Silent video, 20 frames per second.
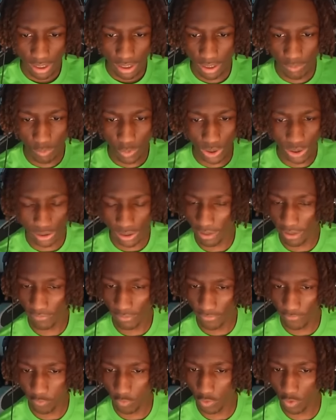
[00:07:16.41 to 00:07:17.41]
It was
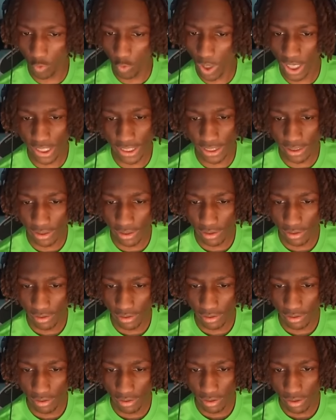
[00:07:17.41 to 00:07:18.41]
never for Quanny.
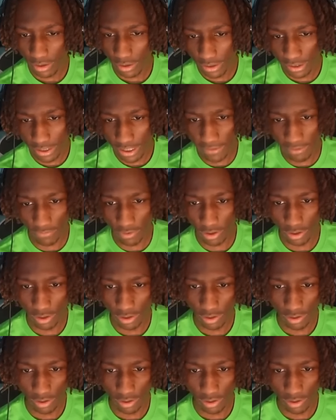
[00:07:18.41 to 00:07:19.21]
Never.